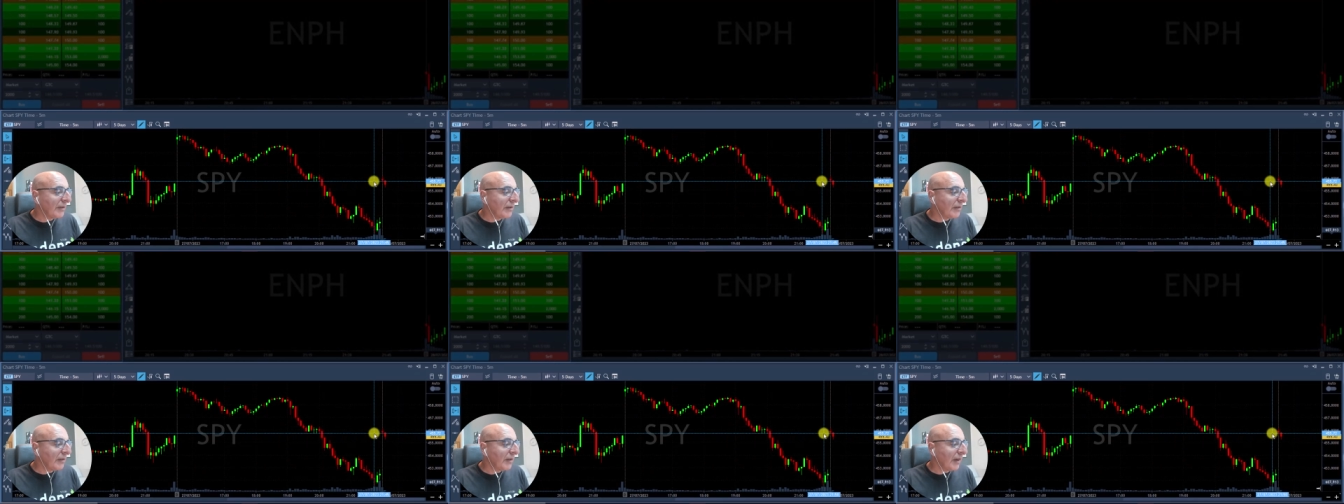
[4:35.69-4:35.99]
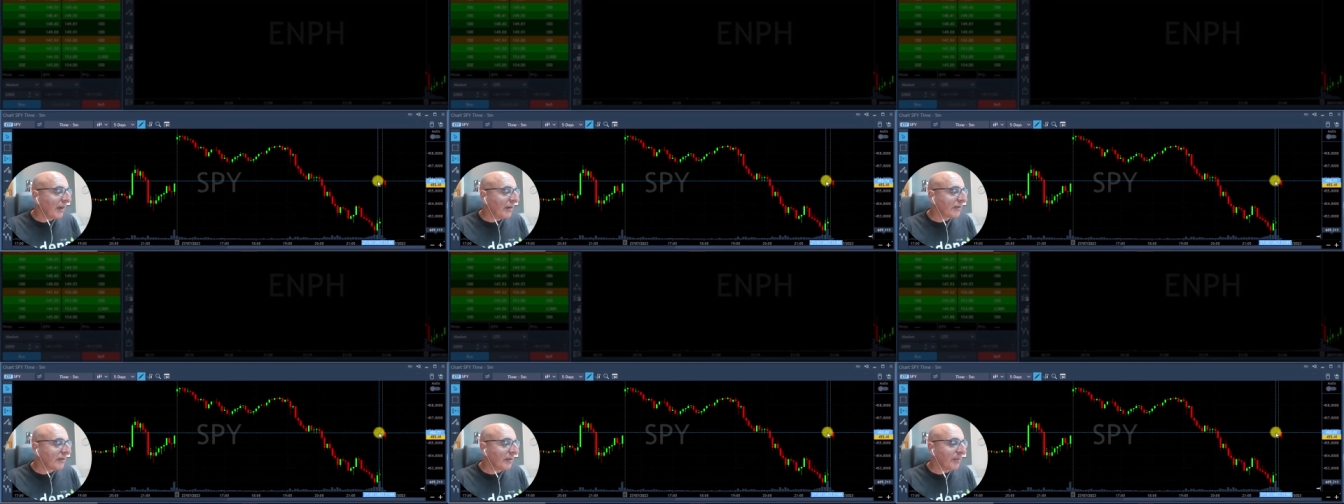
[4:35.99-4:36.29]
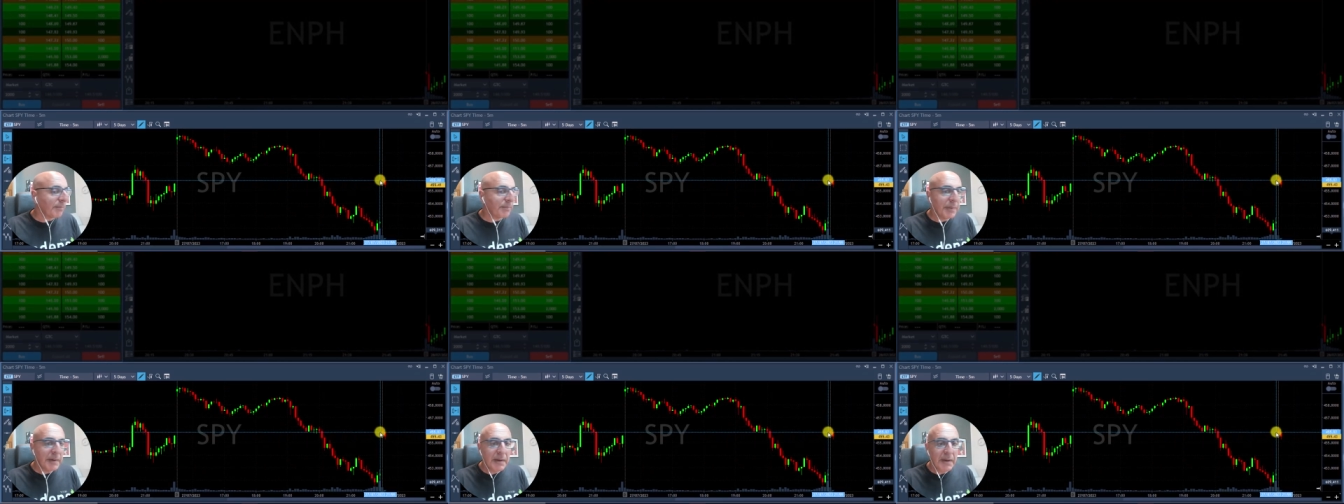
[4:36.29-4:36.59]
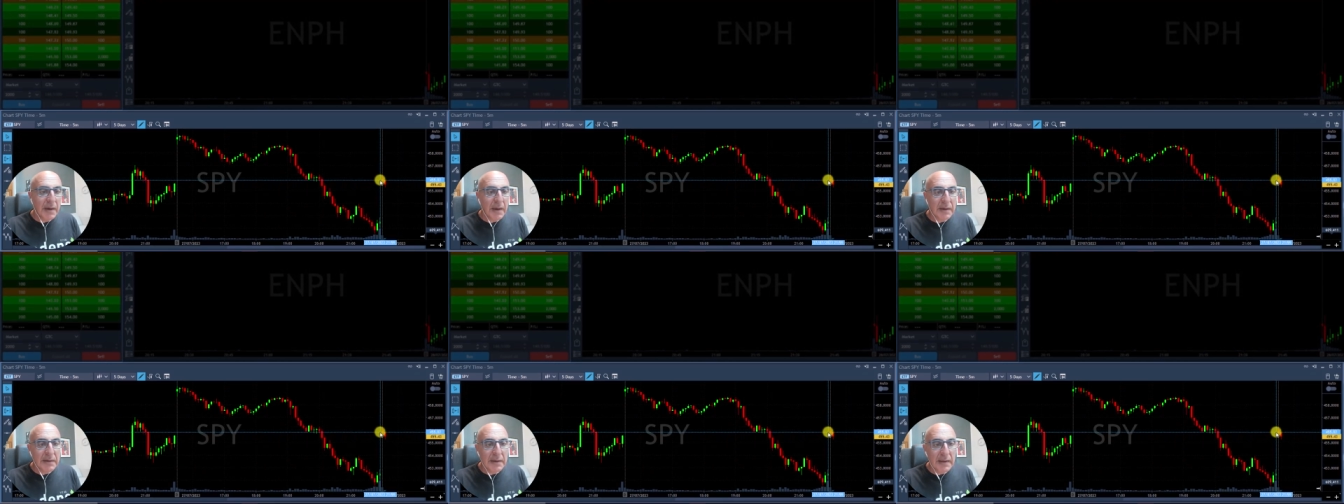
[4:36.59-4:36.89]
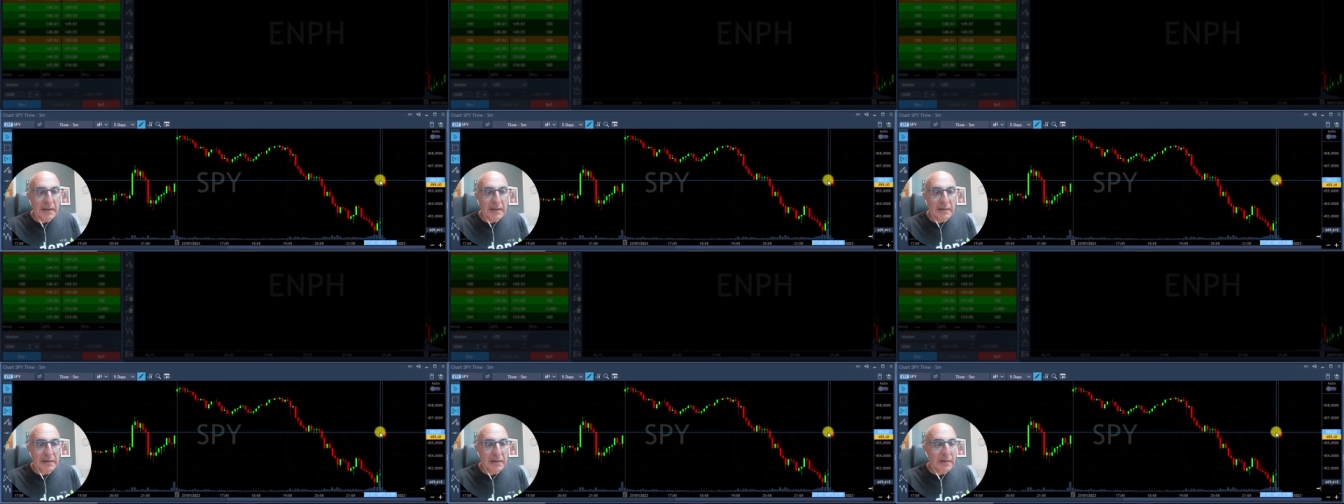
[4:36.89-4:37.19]
in the S&P and
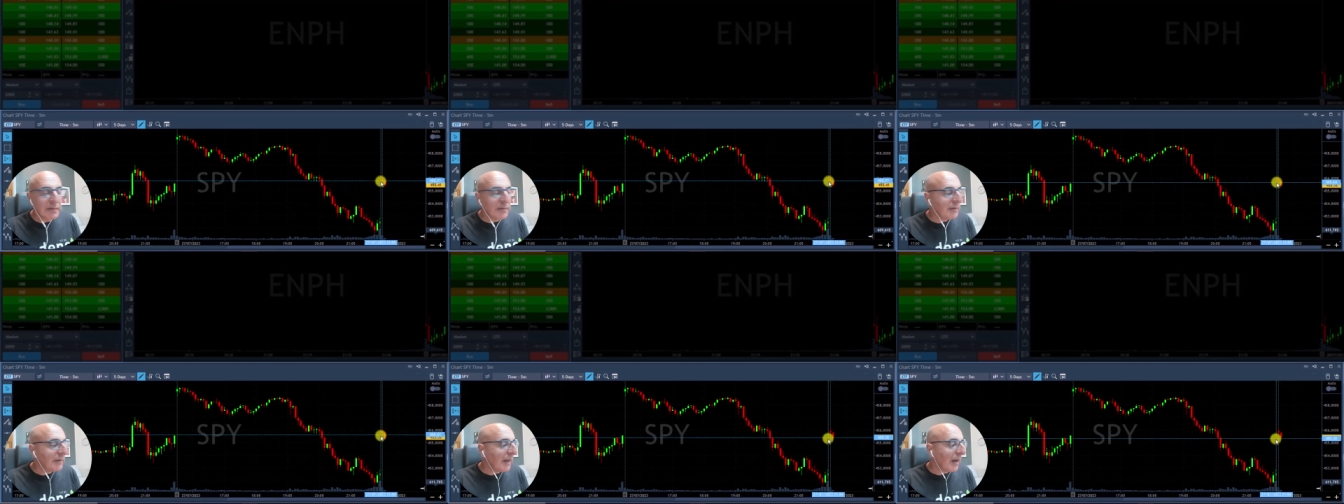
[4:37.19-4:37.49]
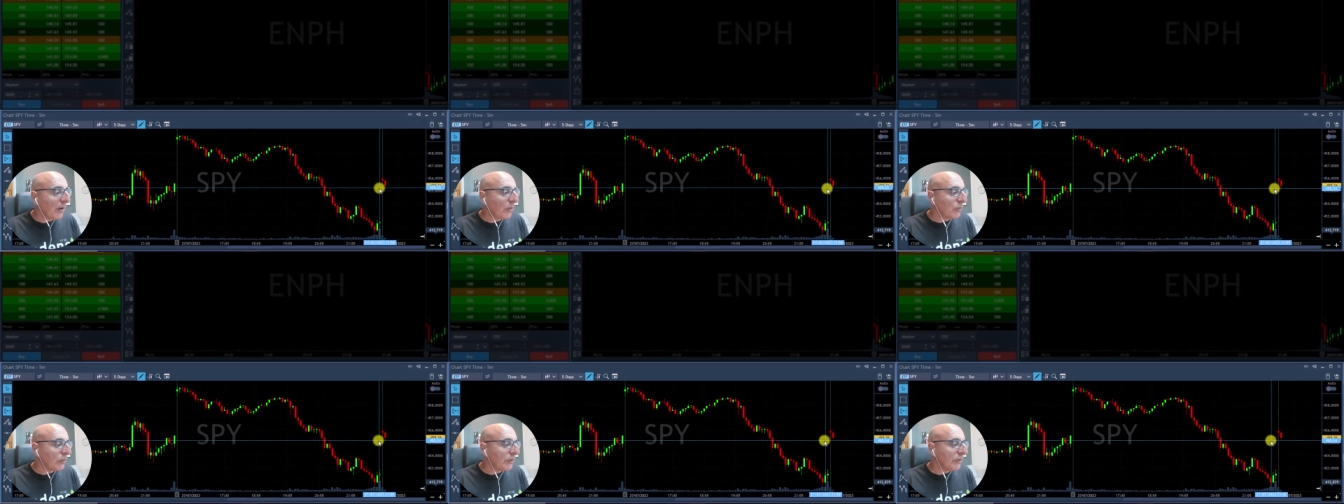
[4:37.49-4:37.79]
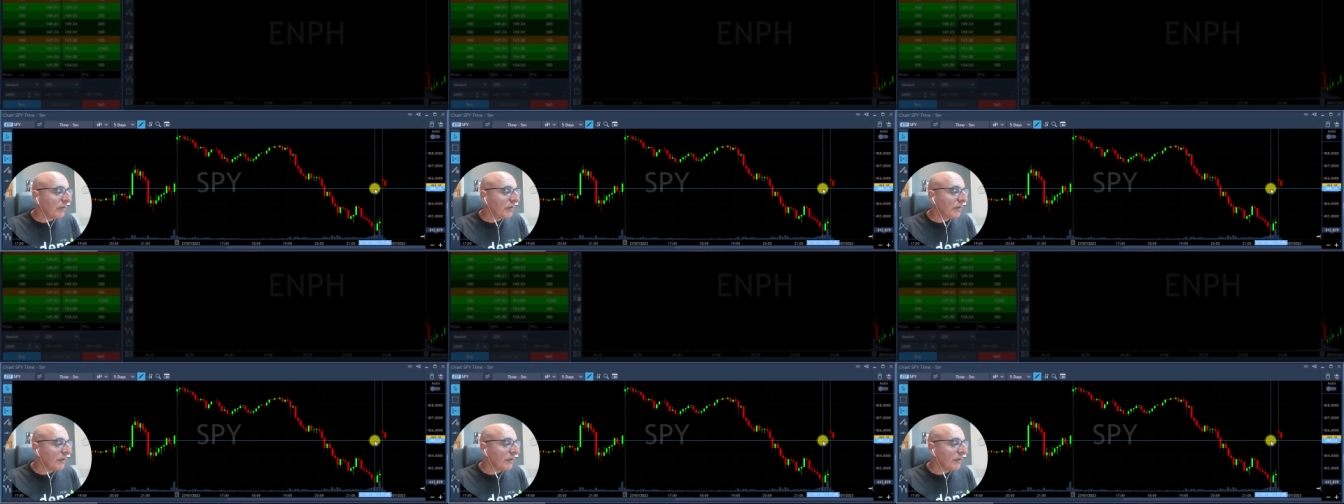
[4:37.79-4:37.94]
it is down.